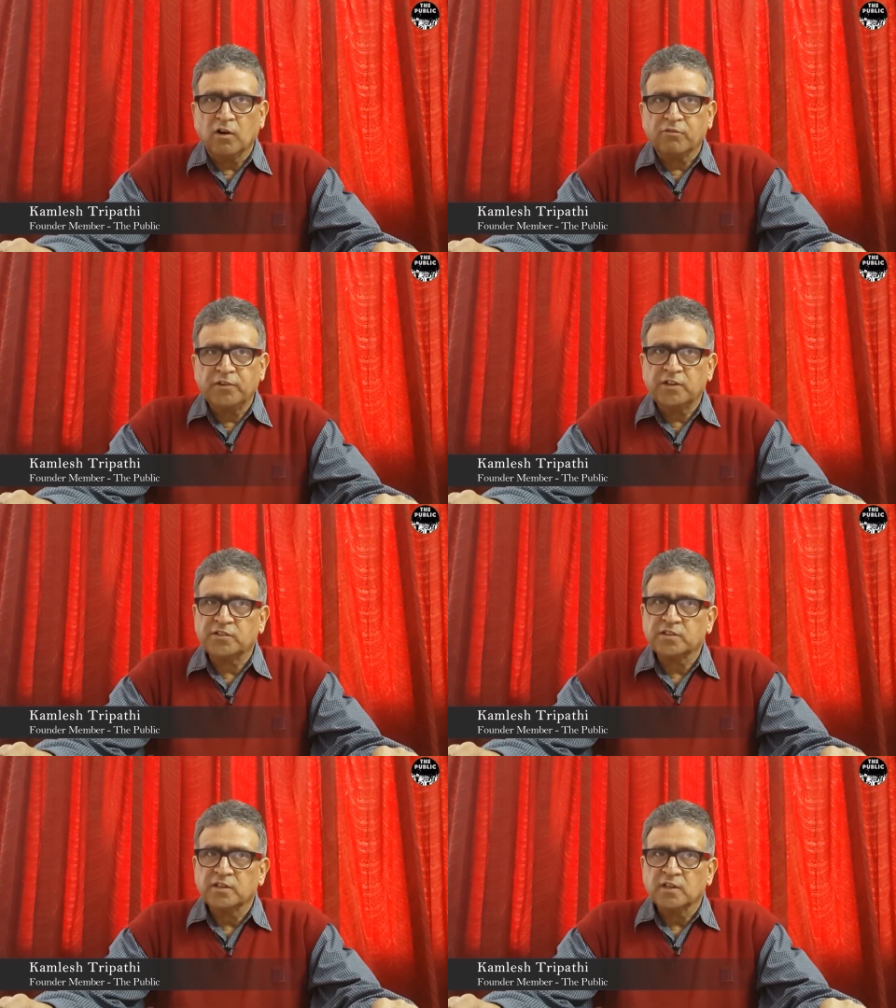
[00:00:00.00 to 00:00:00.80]
of
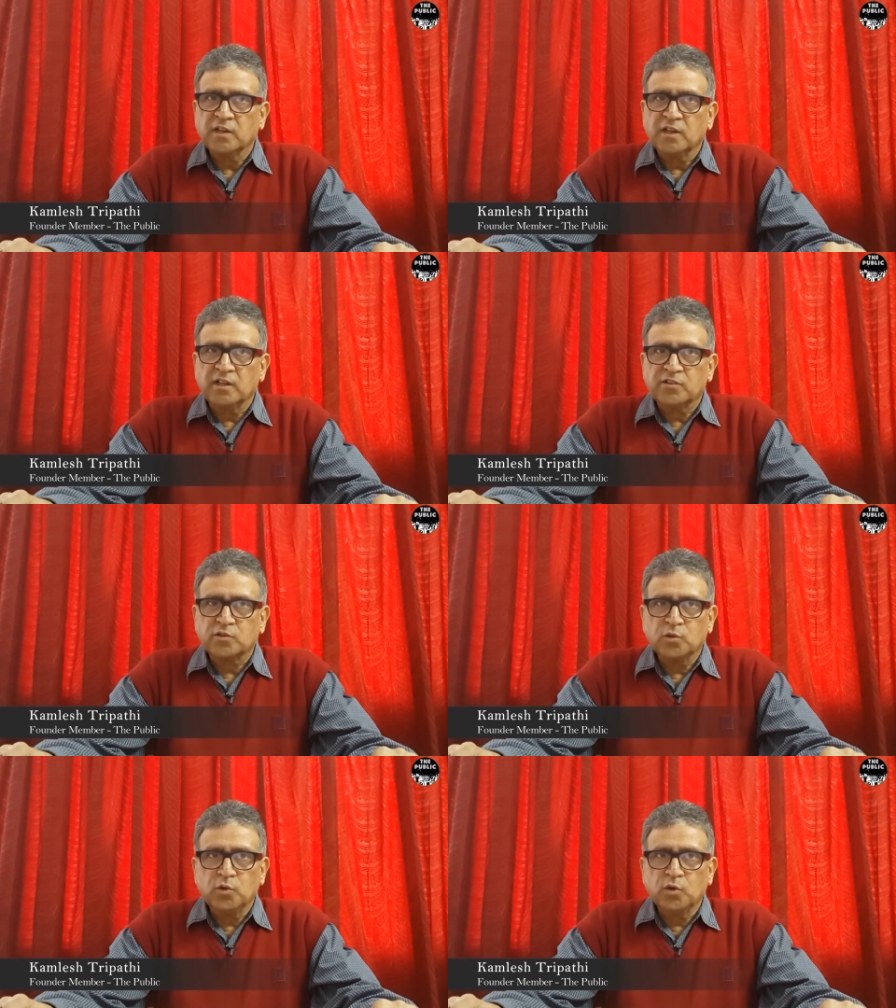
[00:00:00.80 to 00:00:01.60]
which
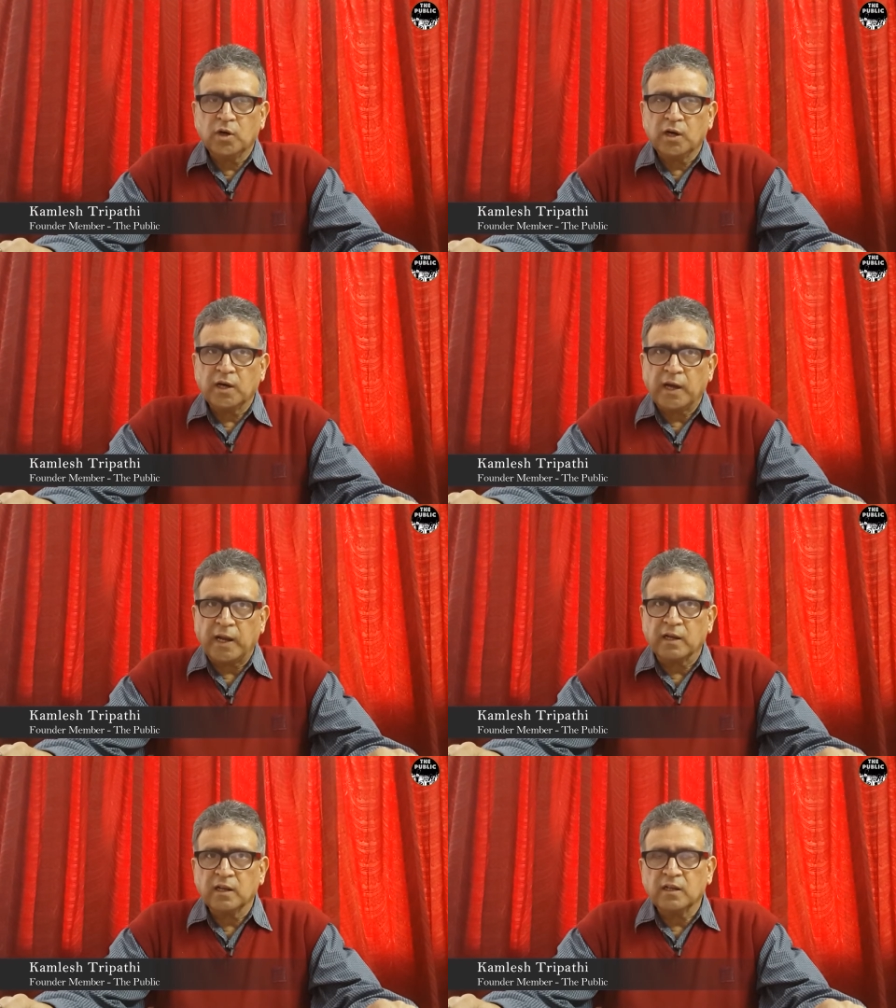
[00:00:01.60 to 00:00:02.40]
is to uh,
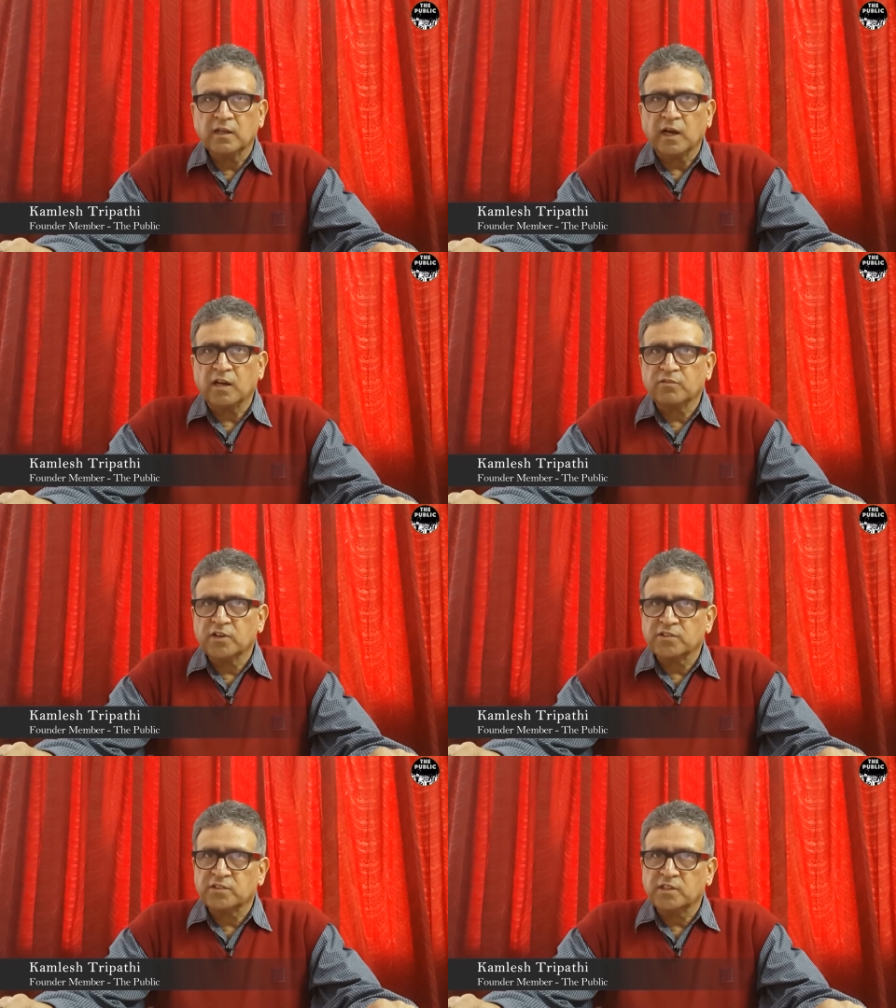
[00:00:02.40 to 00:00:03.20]
handle
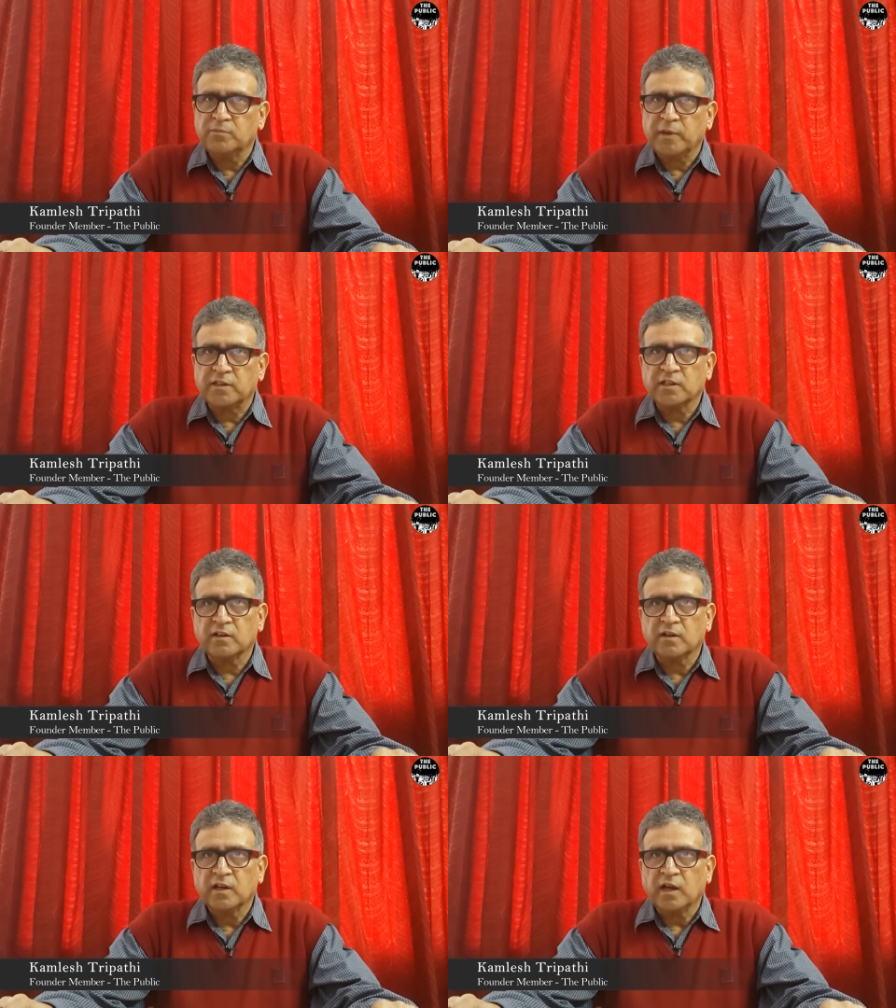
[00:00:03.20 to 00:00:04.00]
adversity
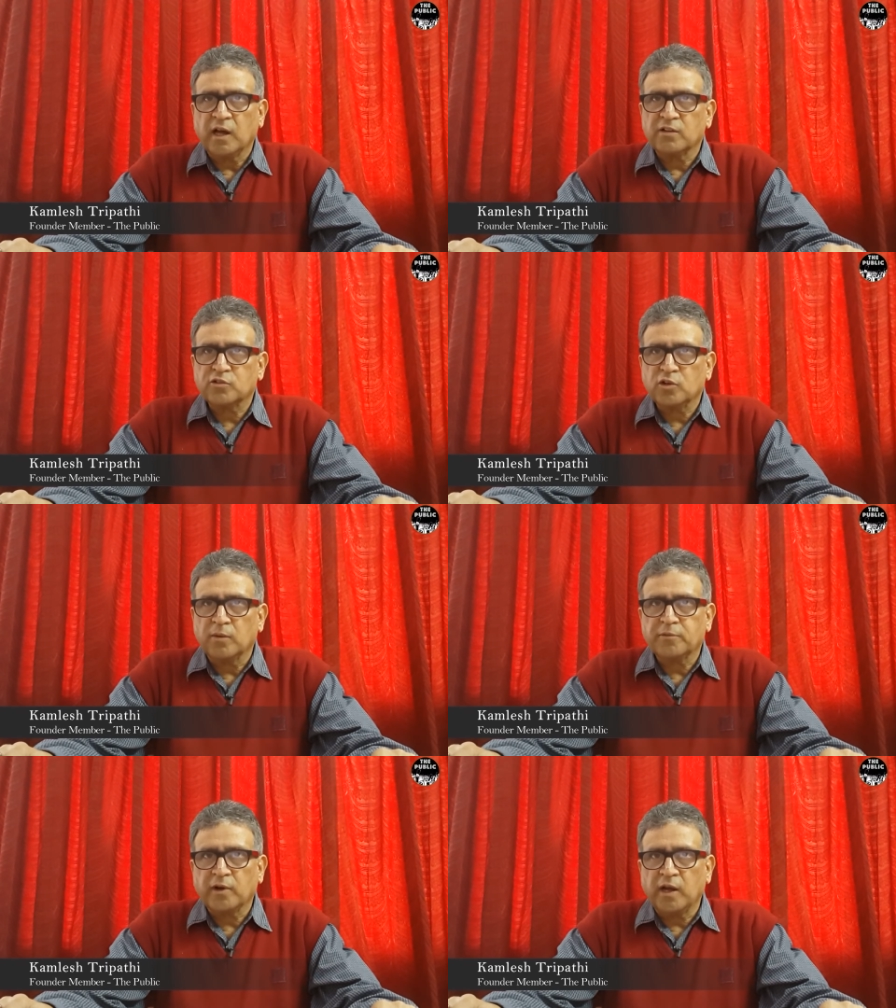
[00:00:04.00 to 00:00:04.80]
better and
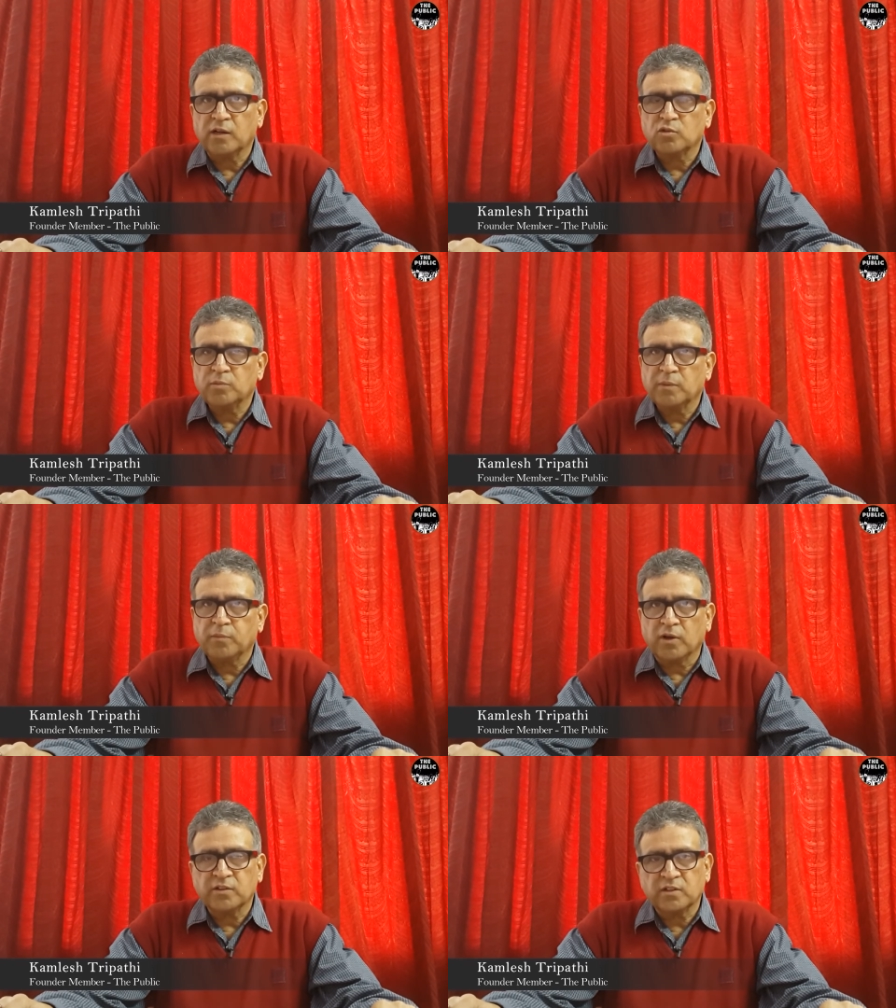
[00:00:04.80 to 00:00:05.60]
stop trying to be
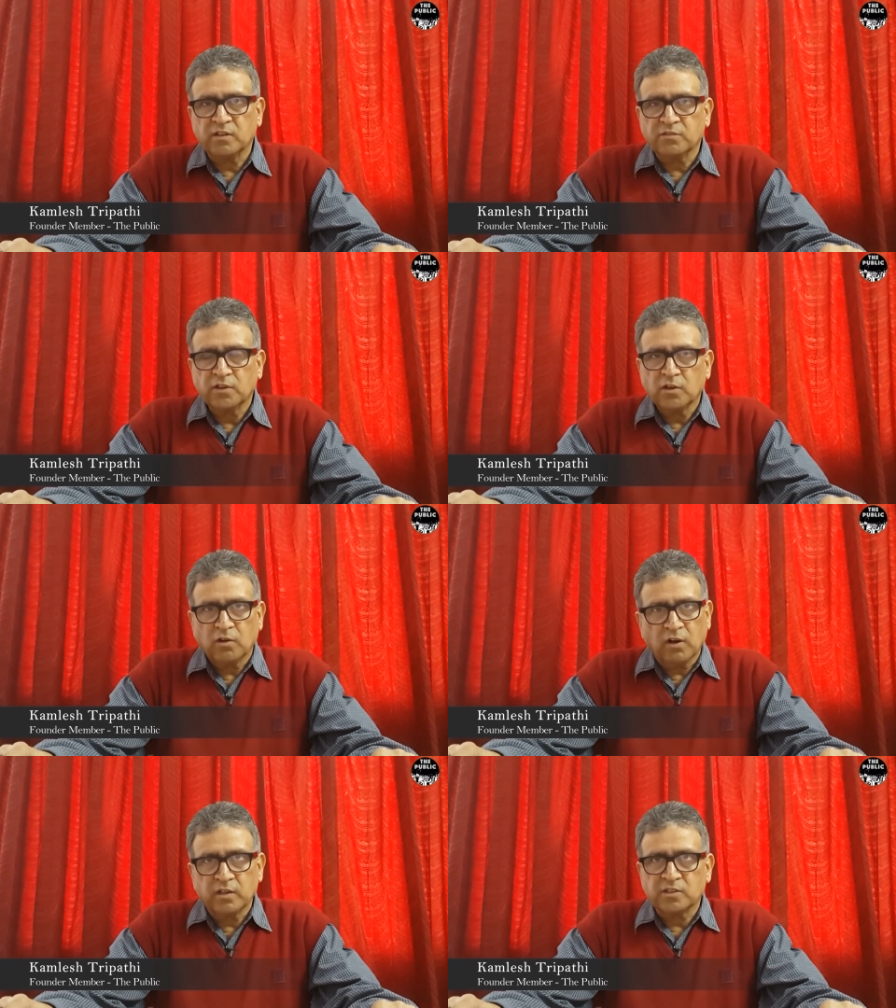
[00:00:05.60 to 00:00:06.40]
positive
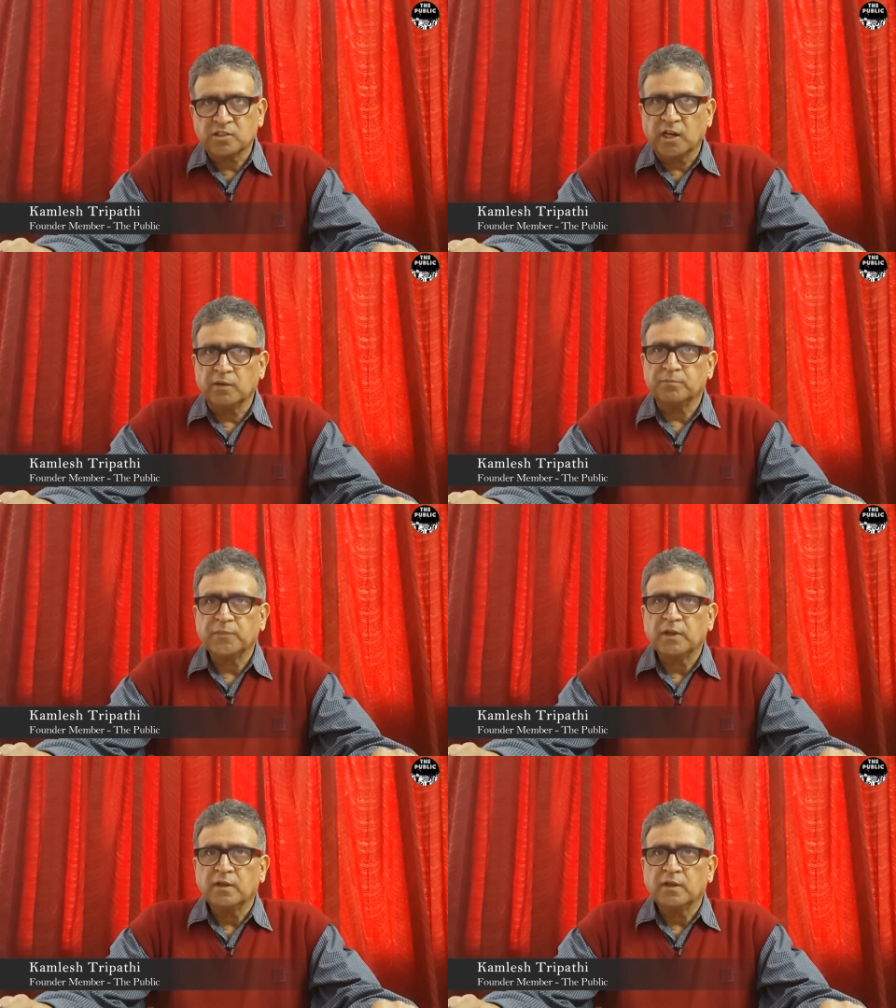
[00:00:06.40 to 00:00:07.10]
all the time.